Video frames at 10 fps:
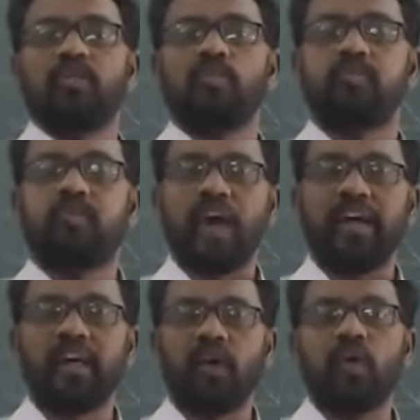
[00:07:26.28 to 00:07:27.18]
To
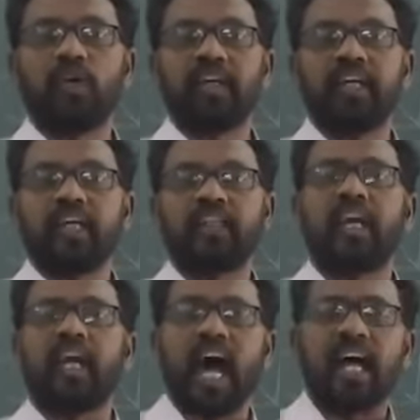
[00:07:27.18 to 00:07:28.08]
find out here
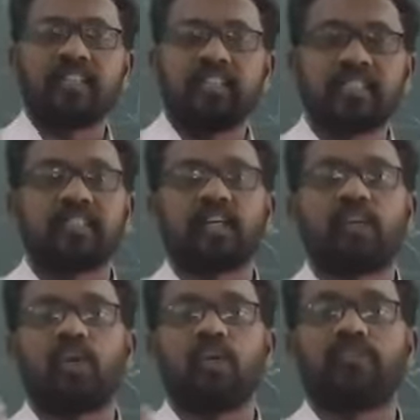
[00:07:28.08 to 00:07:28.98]
the largest
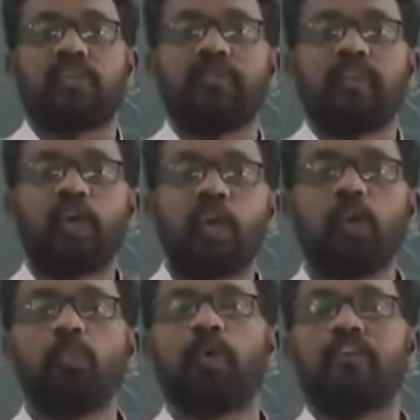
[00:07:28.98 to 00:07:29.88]
cone from the
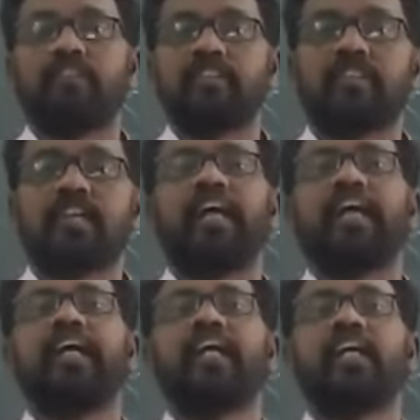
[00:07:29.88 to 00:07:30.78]
cube of a
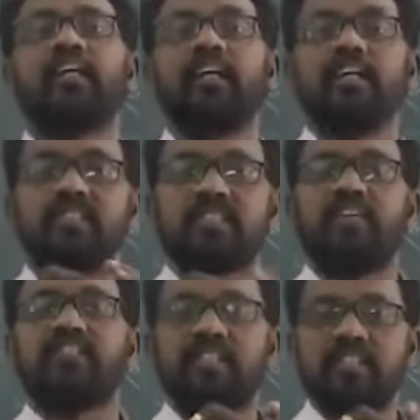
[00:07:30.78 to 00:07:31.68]
side
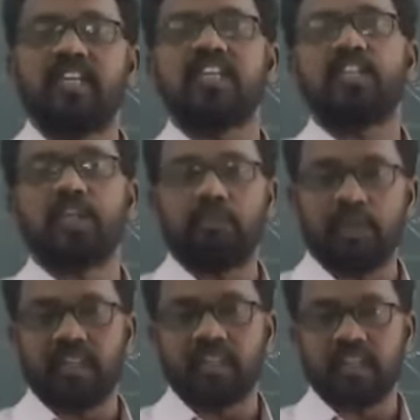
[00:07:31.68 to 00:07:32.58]
7
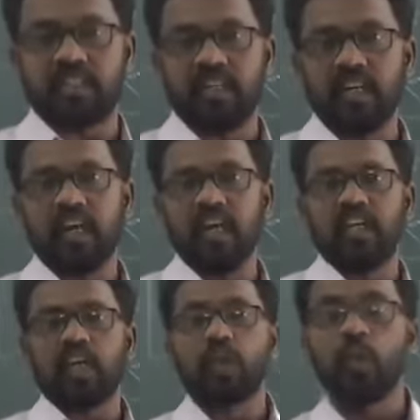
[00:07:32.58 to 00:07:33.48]
centimeters.
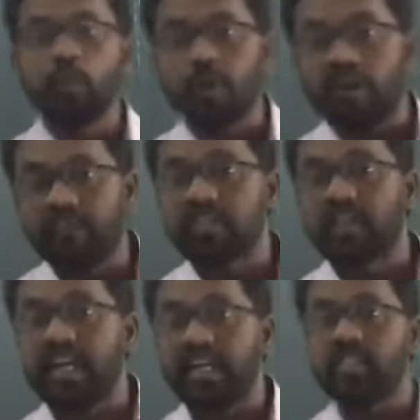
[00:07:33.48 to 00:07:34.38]
The cube of a
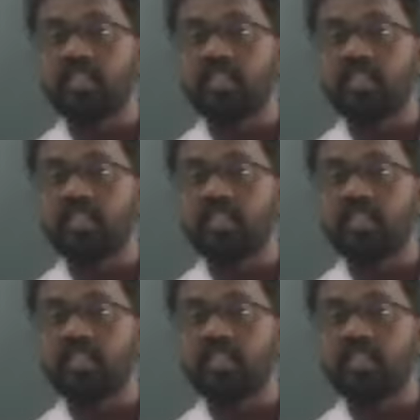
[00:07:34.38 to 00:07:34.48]
side